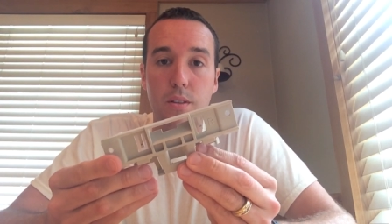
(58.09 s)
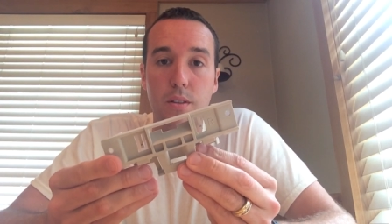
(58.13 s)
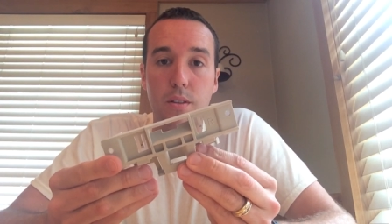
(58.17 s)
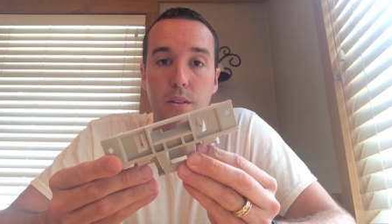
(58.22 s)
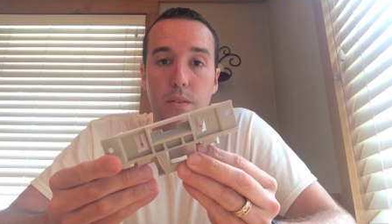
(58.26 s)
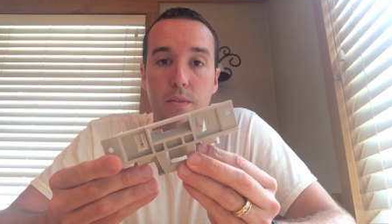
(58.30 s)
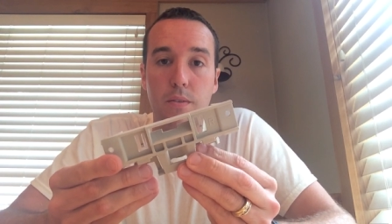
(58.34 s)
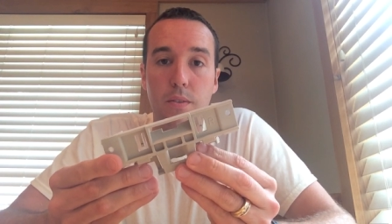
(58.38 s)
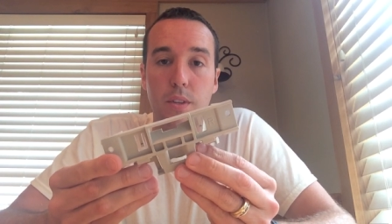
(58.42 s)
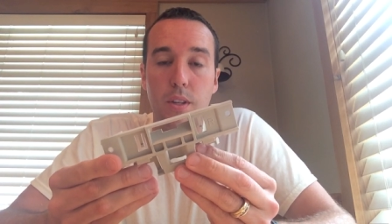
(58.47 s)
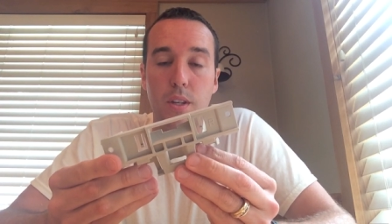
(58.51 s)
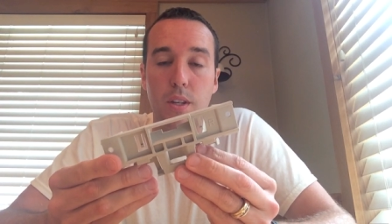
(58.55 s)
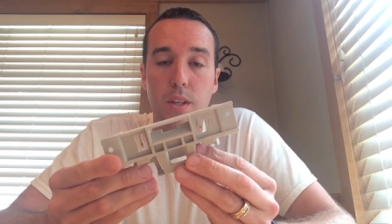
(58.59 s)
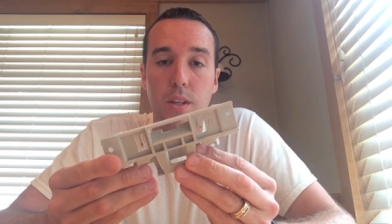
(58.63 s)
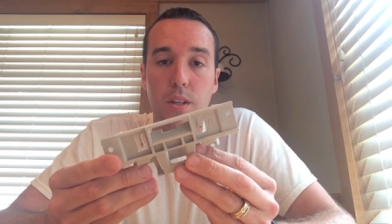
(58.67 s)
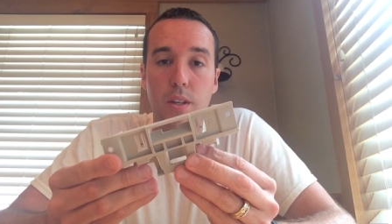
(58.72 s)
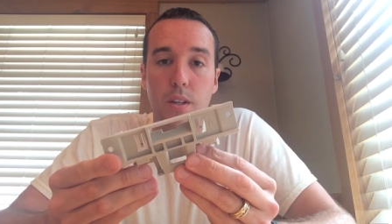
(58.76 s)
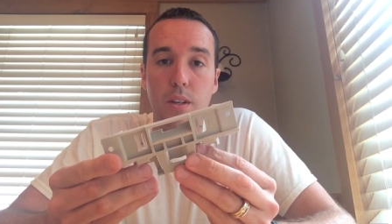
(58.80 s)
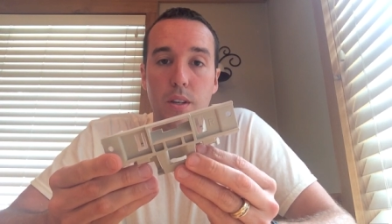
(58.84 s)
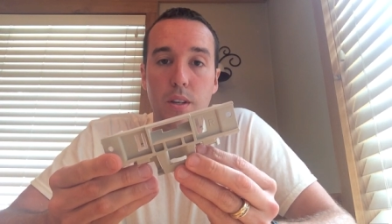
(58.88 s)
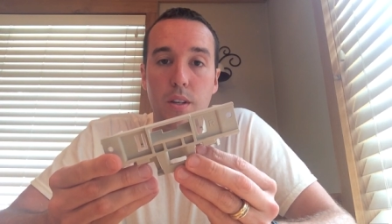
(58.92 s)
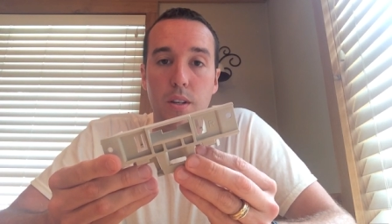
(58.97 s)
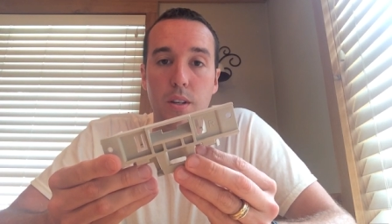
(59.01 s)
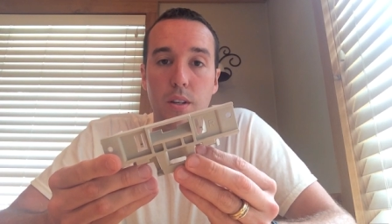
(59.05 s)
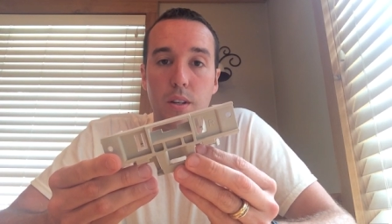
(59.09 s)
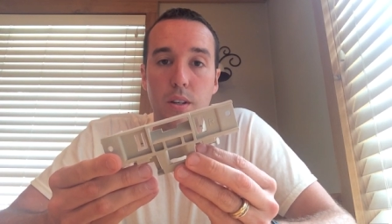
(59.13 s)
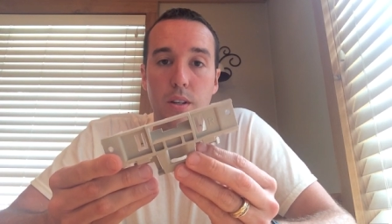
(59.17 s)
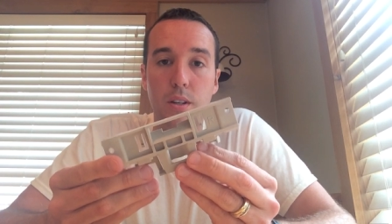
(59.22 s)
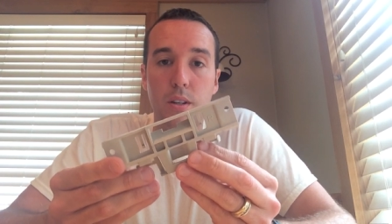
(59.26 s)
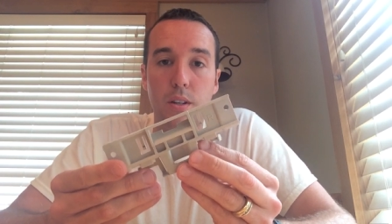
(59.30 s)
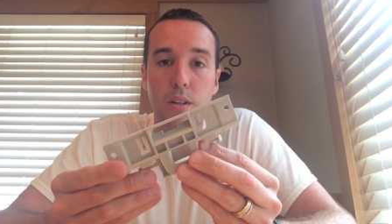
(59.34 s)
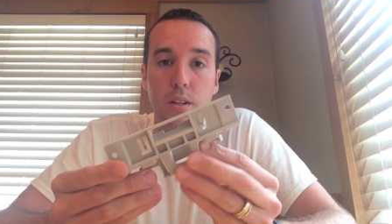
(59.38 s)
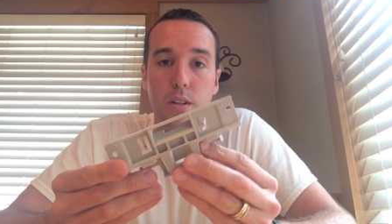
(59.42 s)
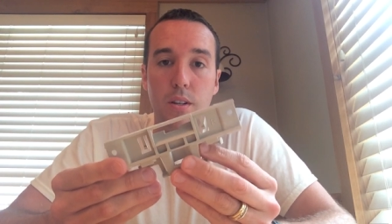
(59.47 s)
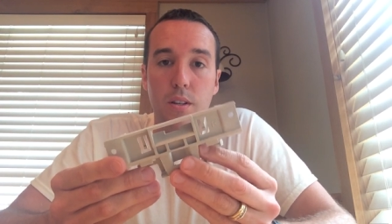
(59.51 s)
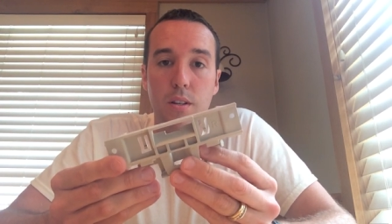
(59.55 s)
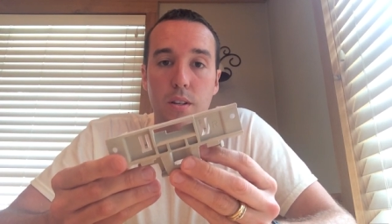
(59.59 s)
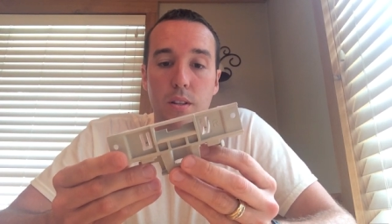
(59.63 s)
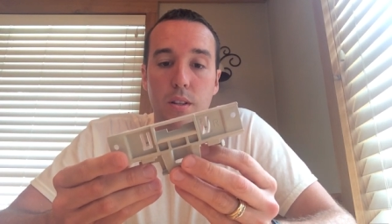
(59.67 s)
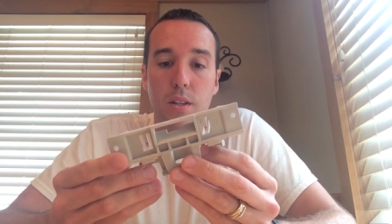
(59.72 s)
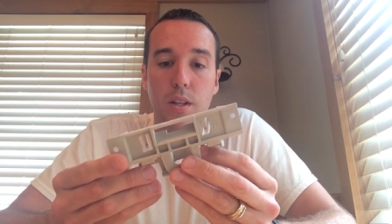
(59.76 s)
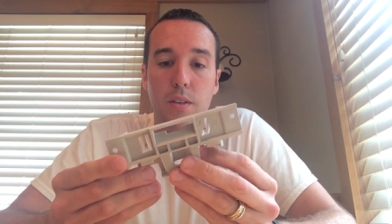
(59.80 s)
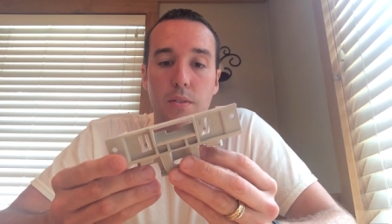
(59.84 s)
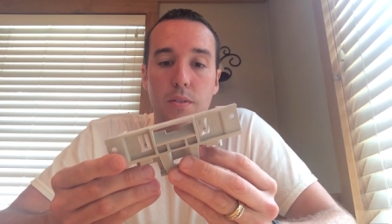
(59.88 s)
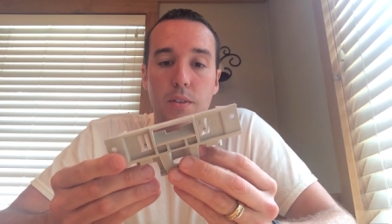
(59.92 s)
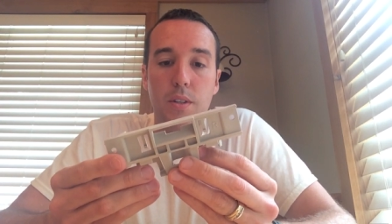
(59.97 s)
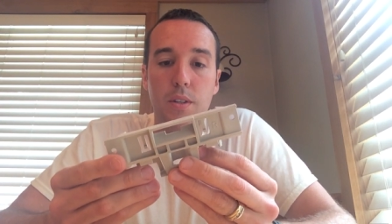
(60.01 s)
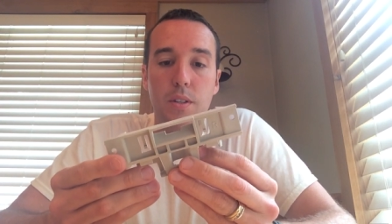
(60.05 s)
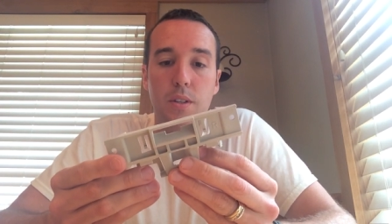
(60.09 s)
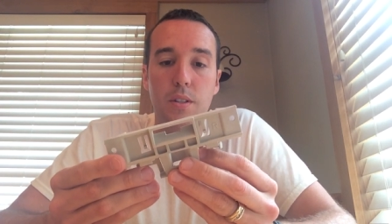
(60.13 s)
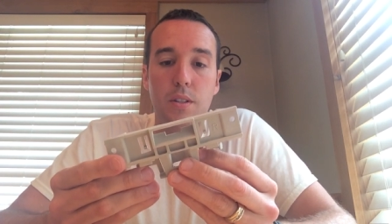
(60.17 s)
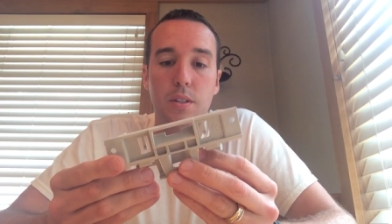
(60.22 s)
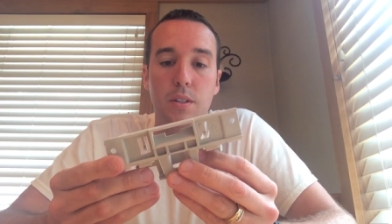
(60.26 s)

of the lever.